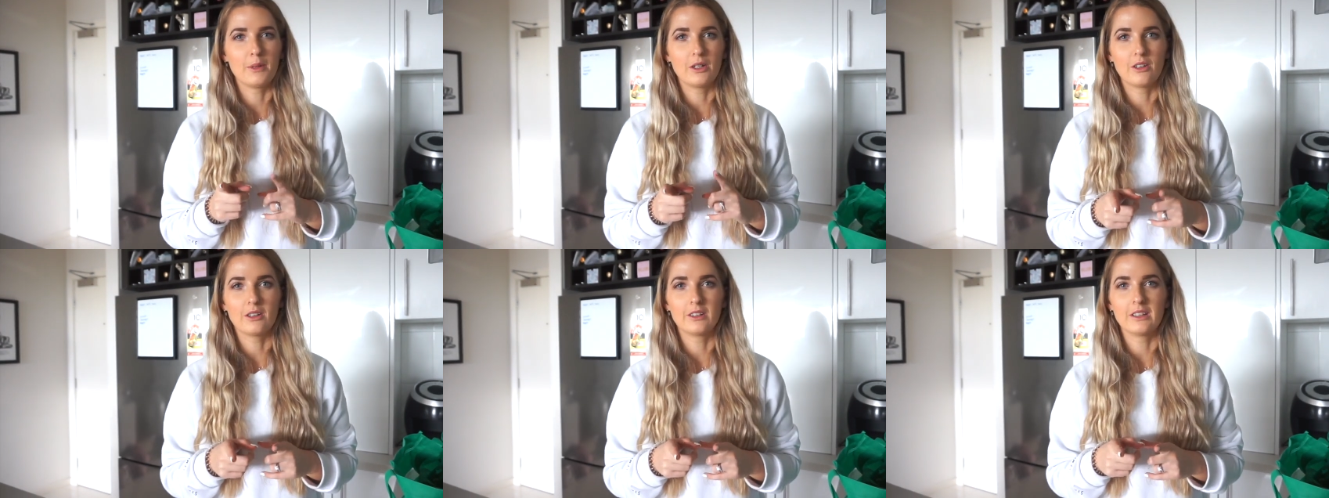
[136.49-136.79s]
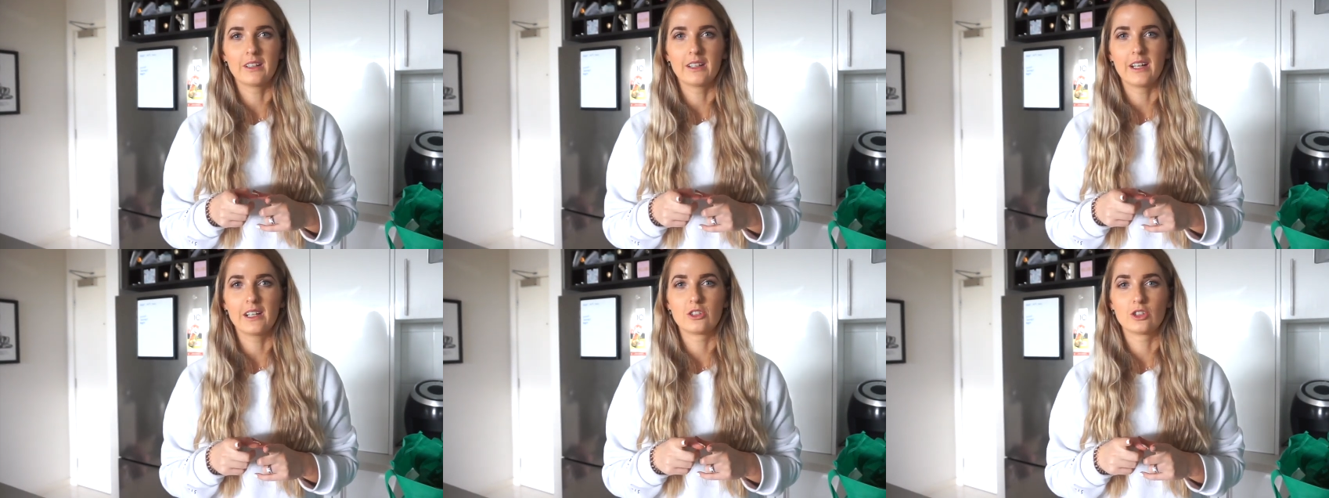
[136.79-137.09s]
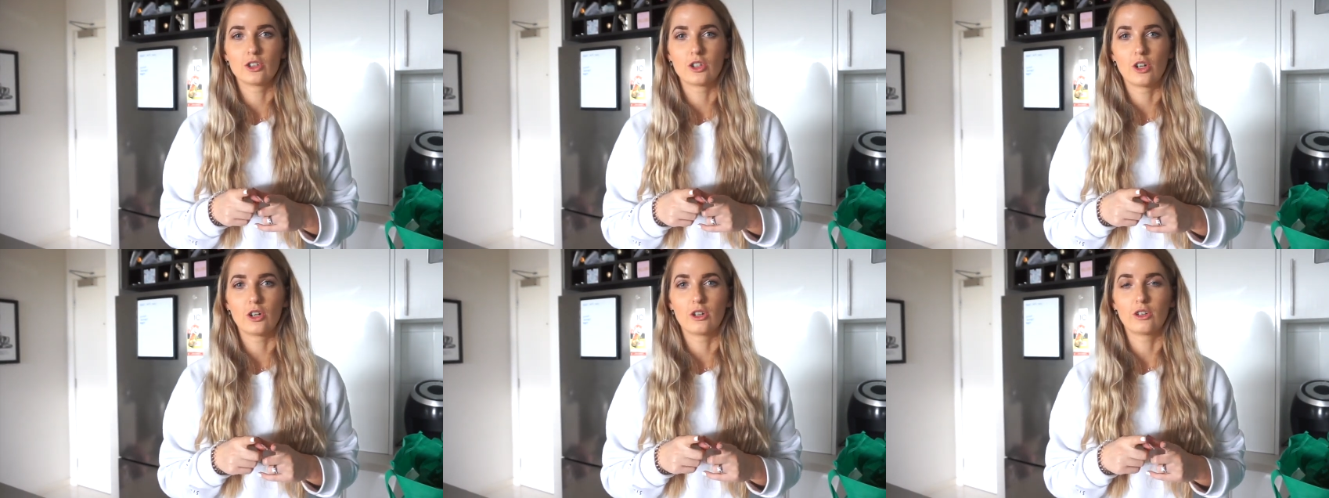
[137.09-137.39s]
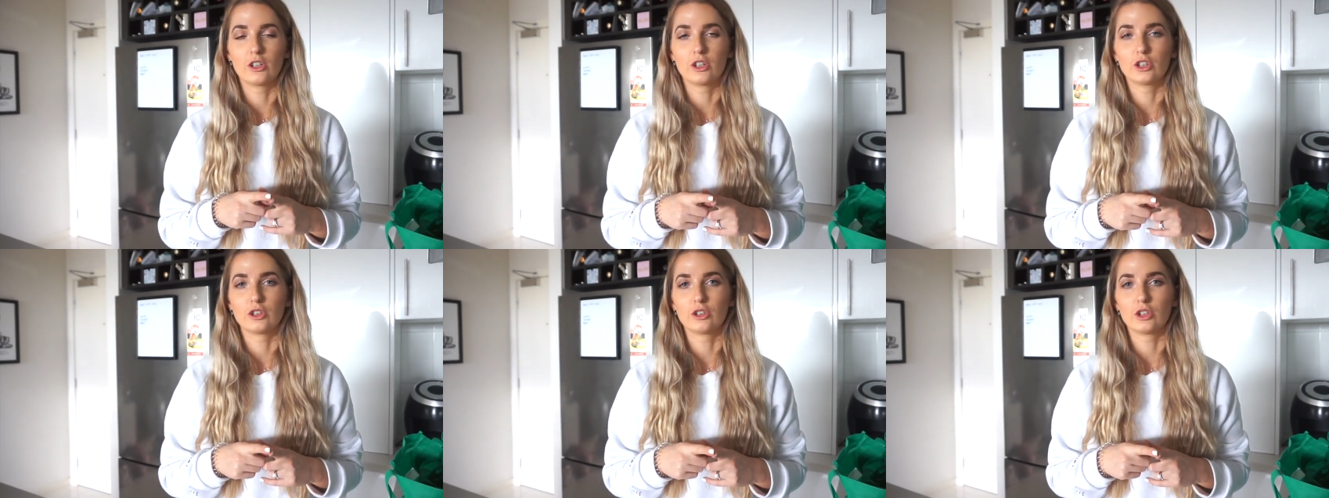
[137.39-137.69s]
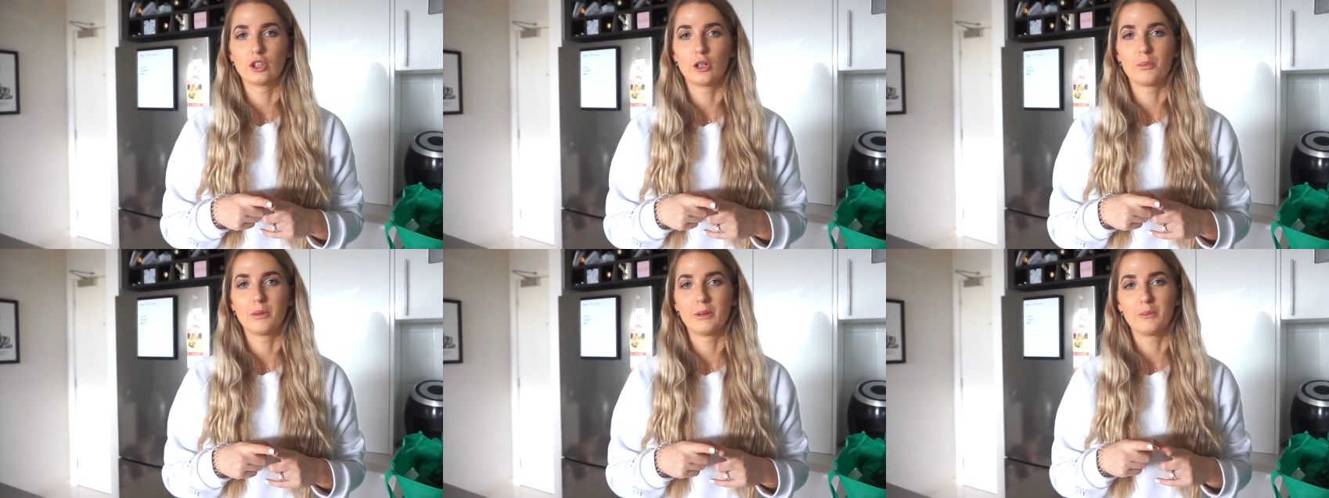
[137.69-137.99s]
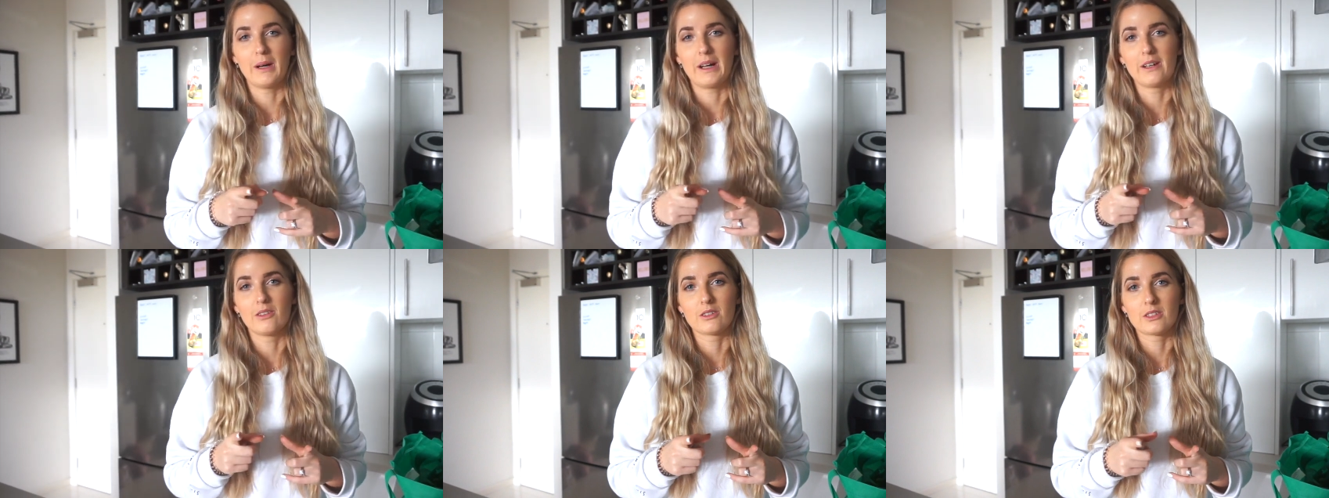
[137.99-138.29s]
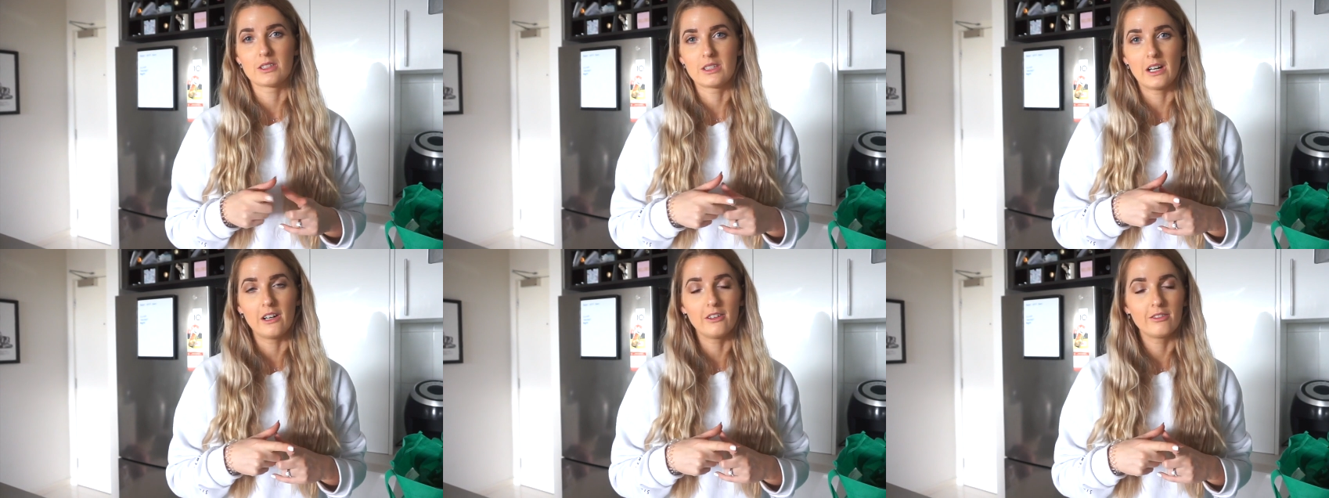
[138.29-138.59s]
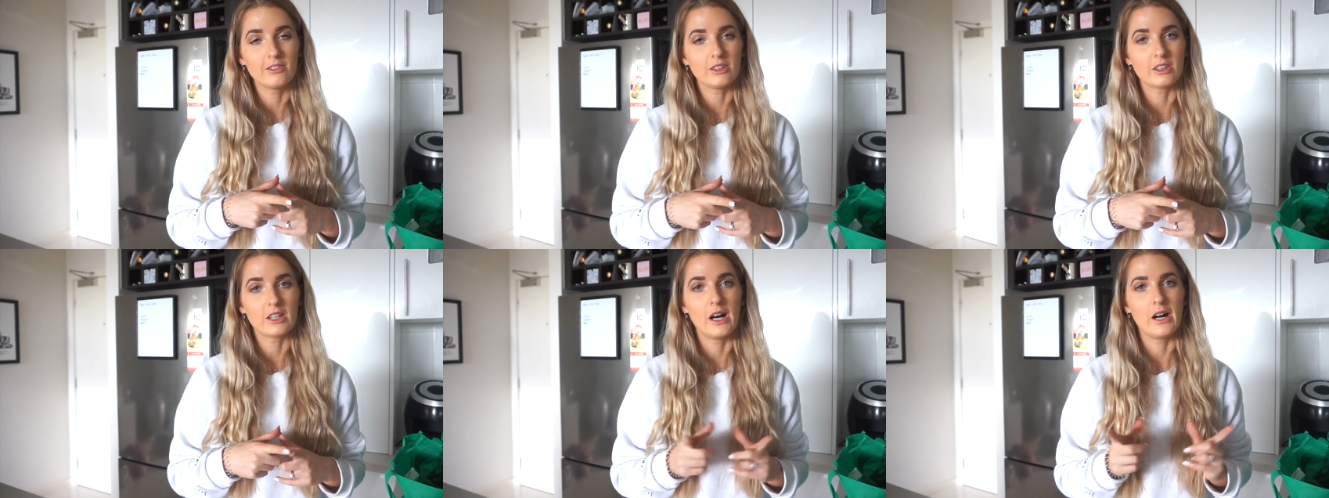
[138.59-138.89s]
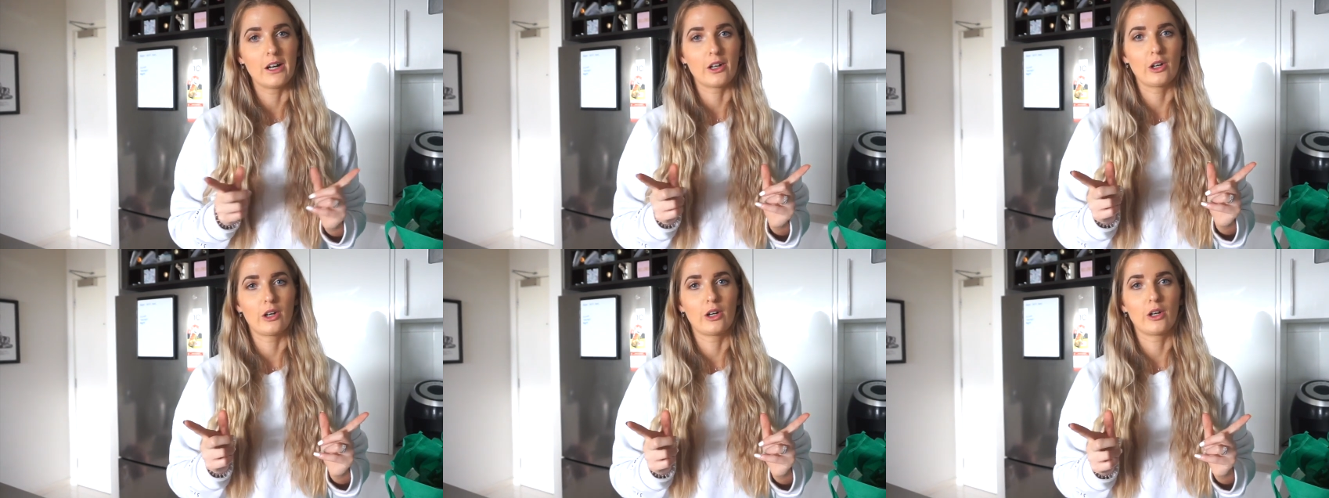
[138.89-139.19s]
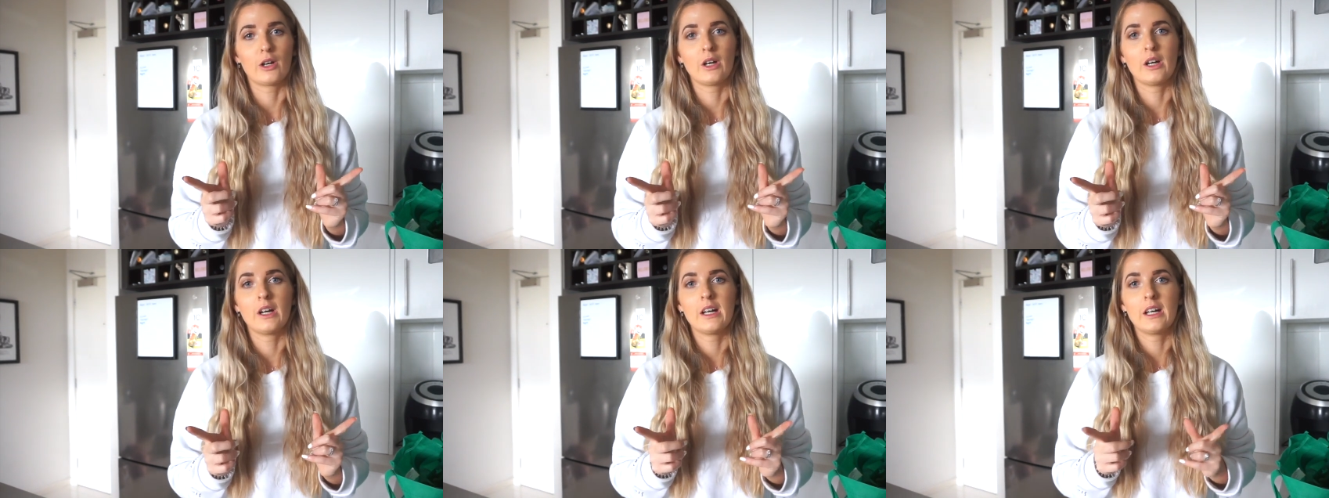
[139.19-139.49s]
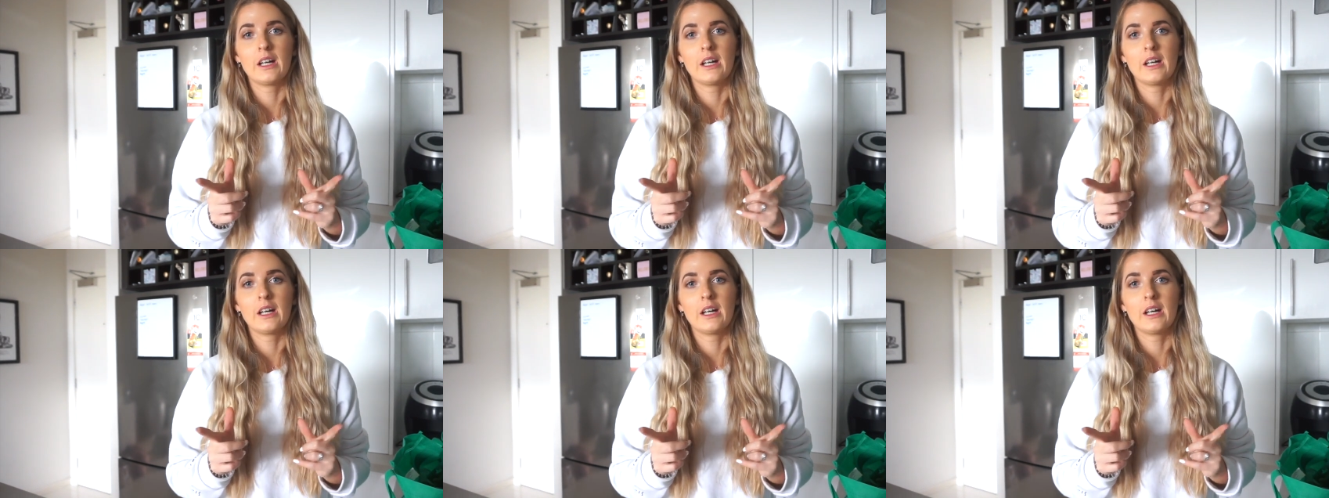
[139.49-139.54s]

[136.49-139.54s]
but you're only allowed to go grocery shopping by yourself. You can't go